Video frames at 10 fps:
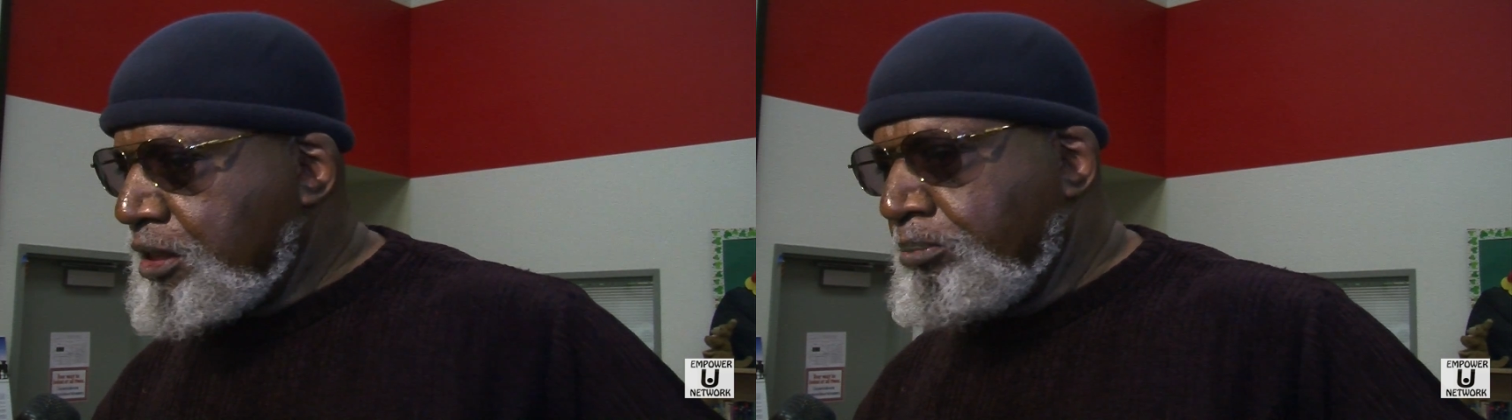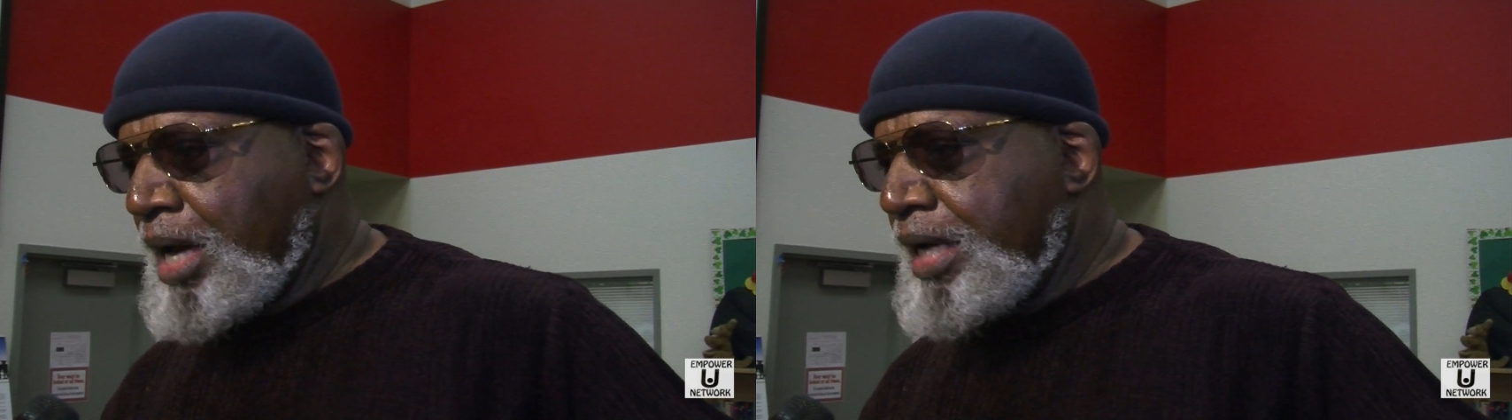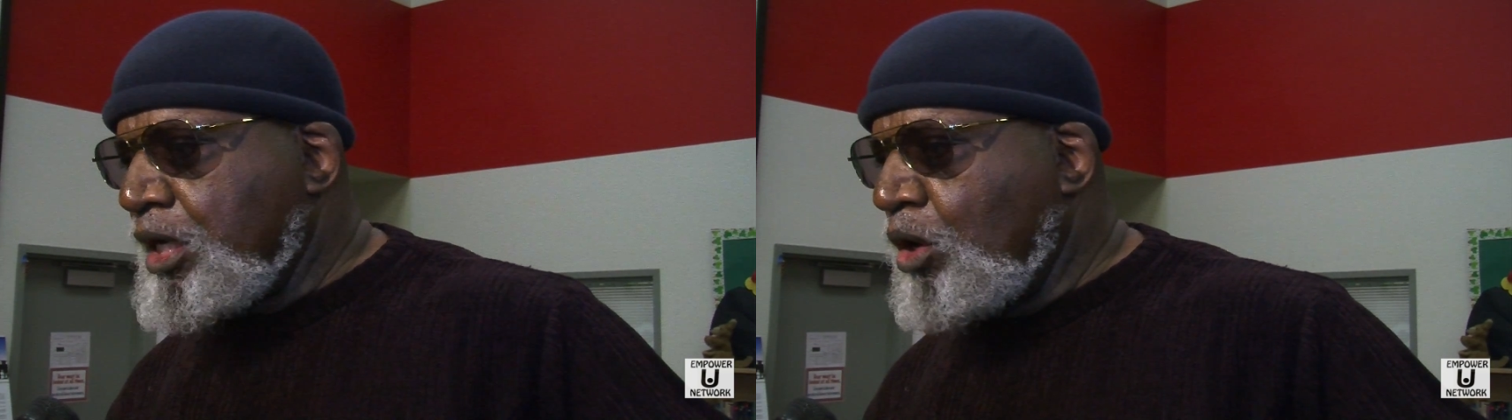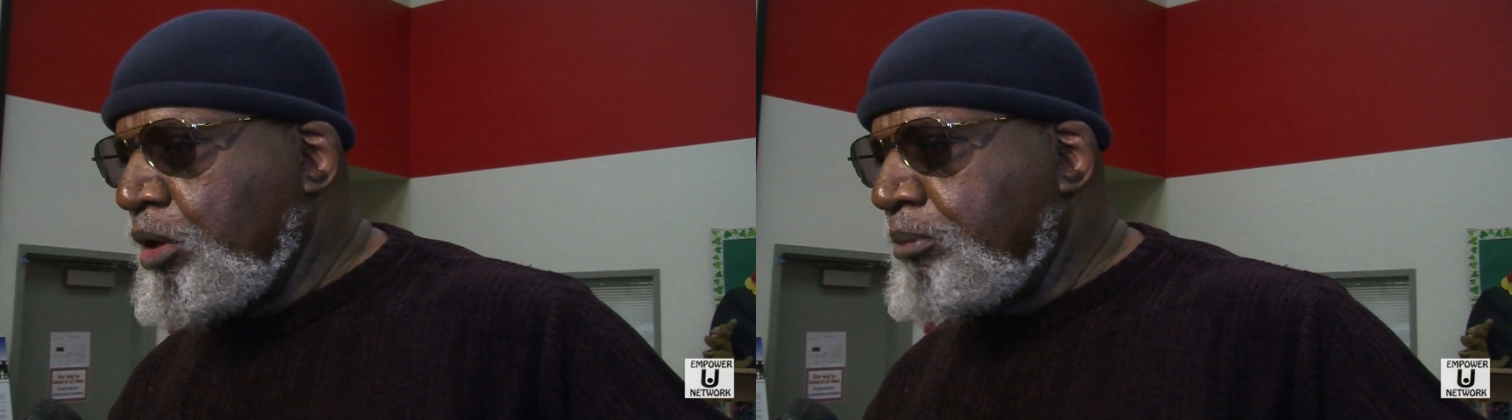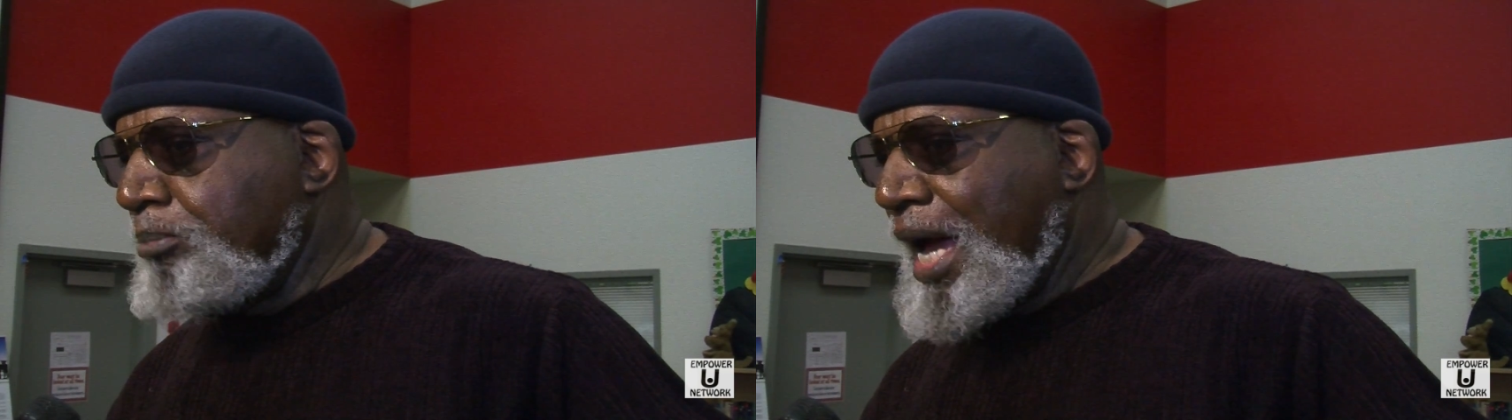somebody
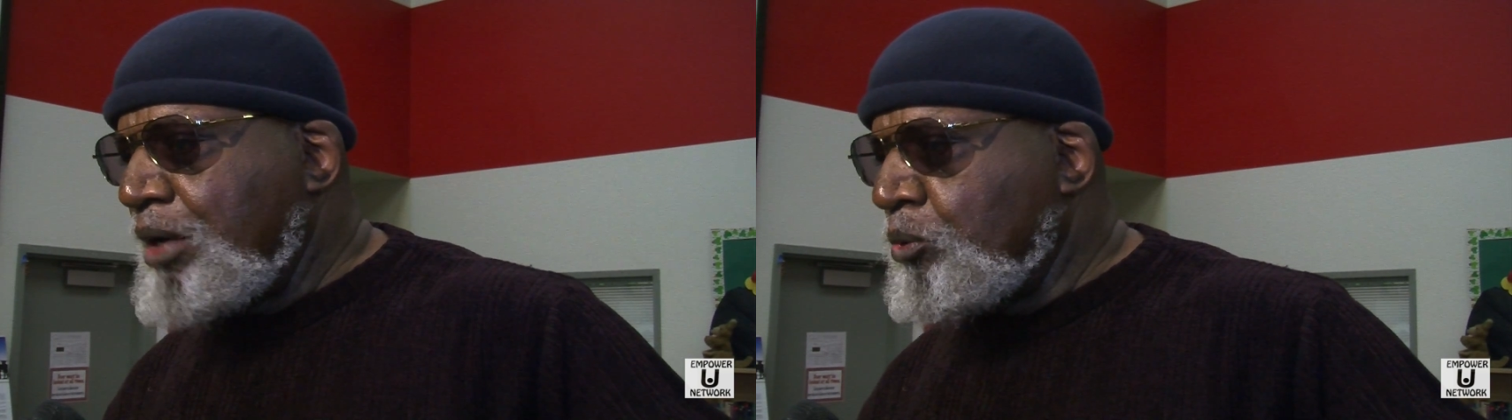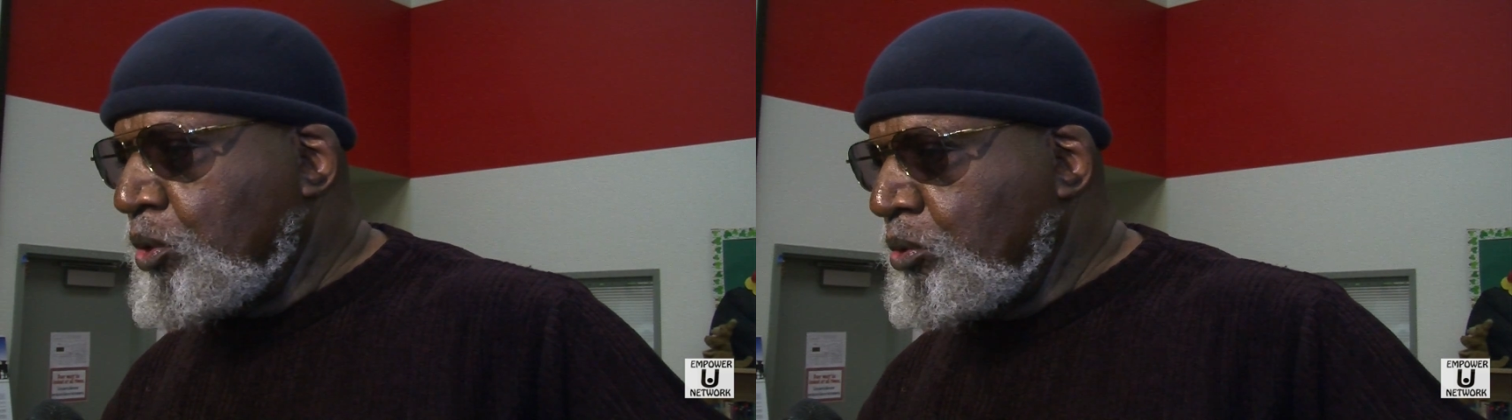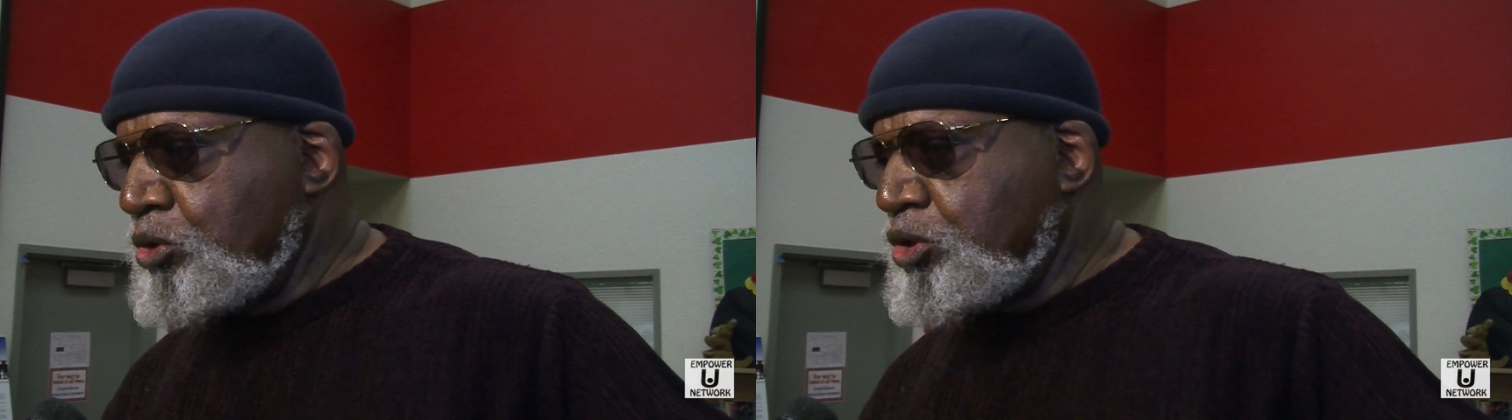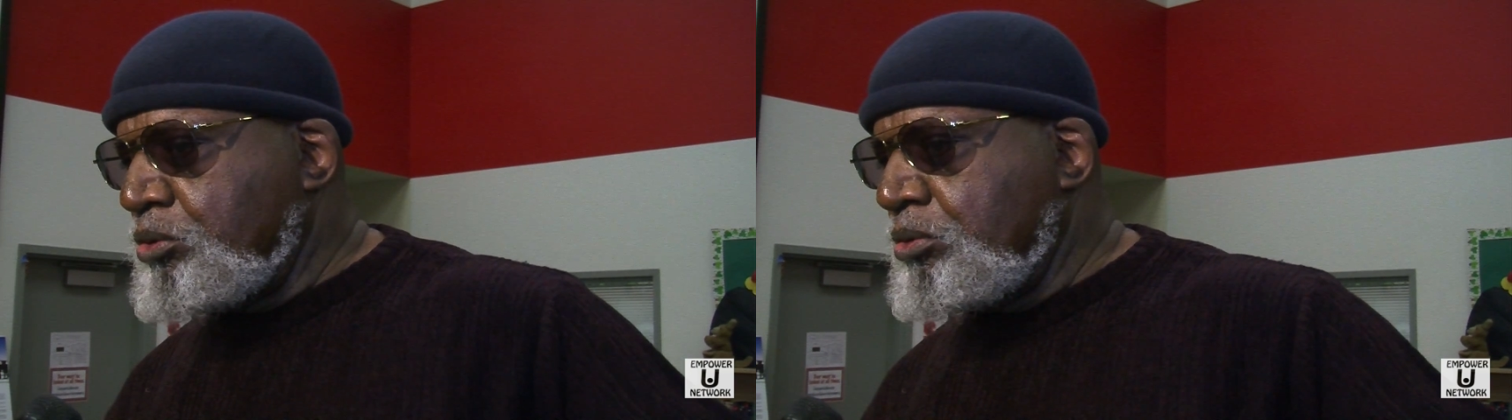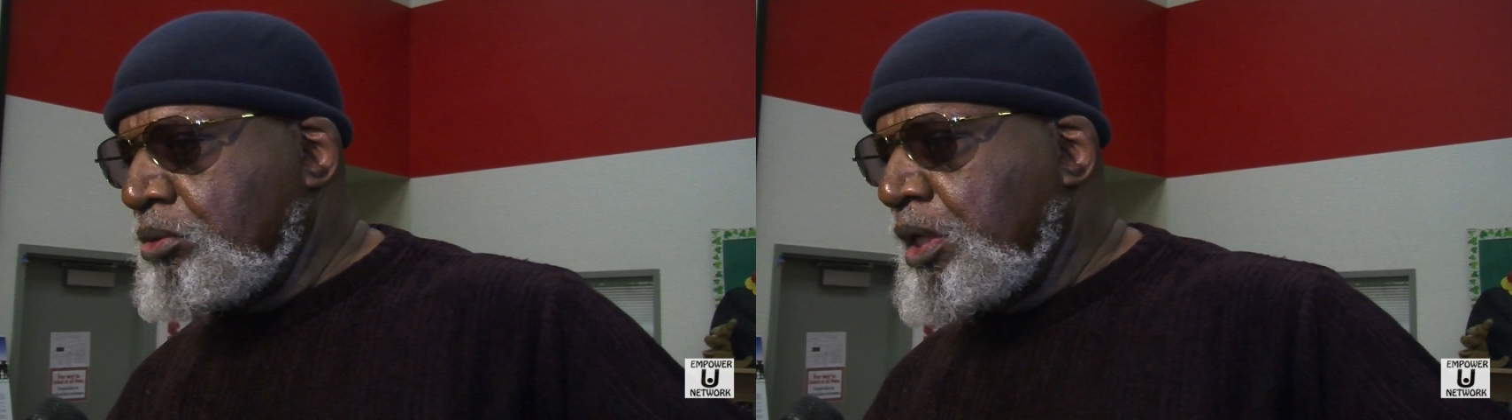go in Baton Rouge
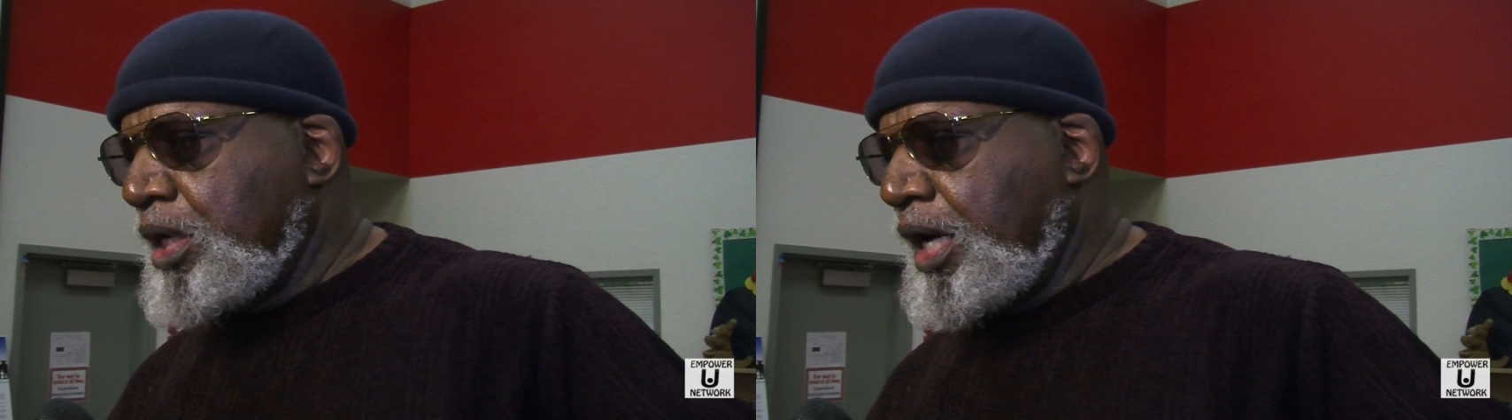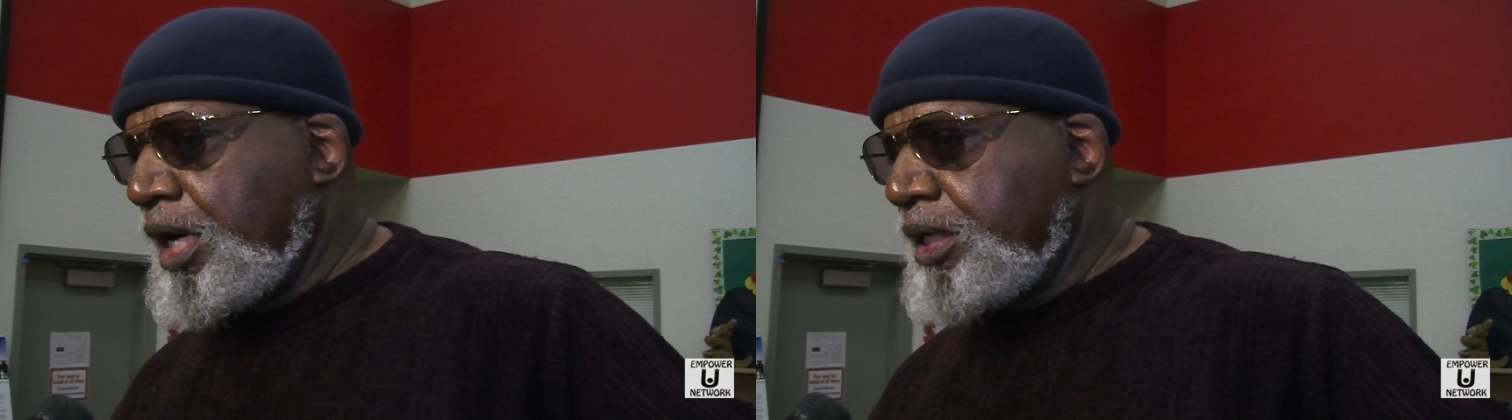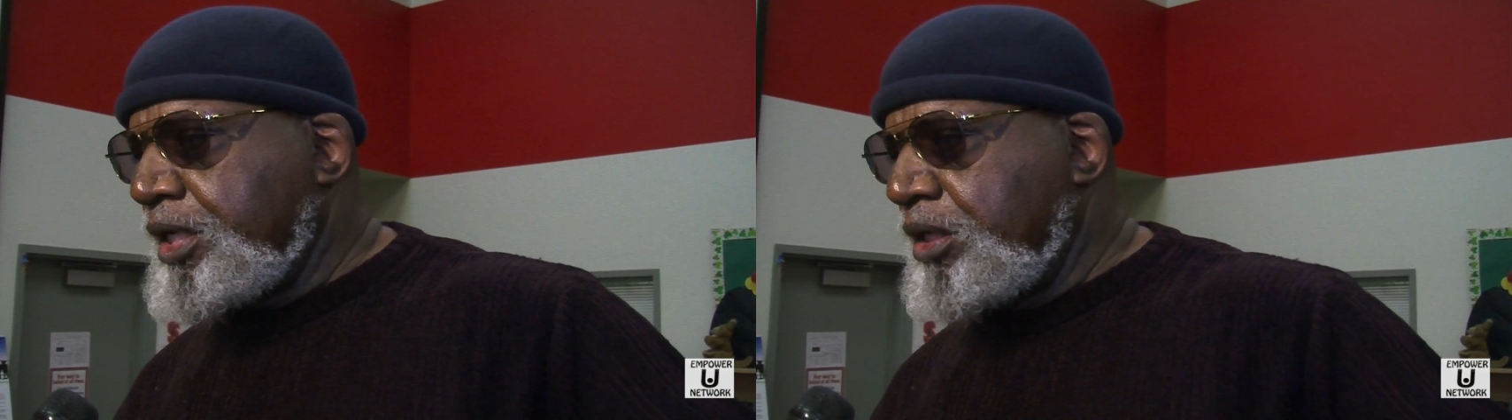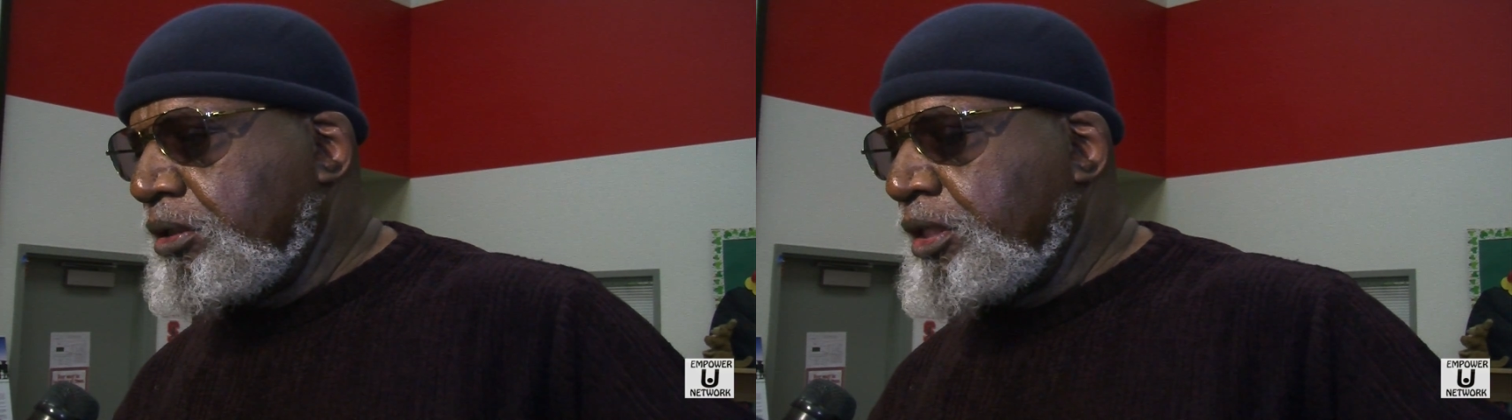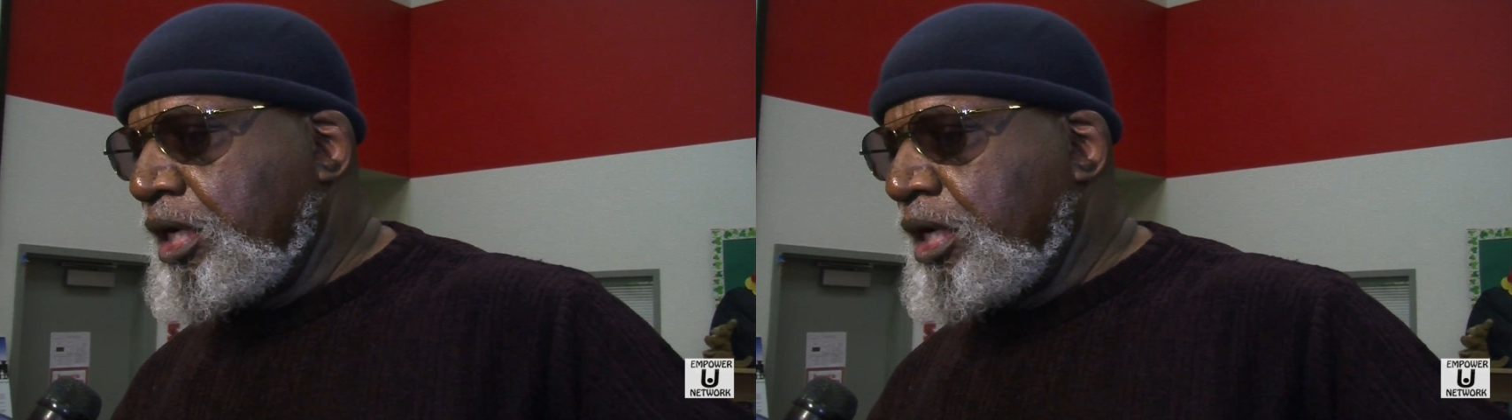who killed the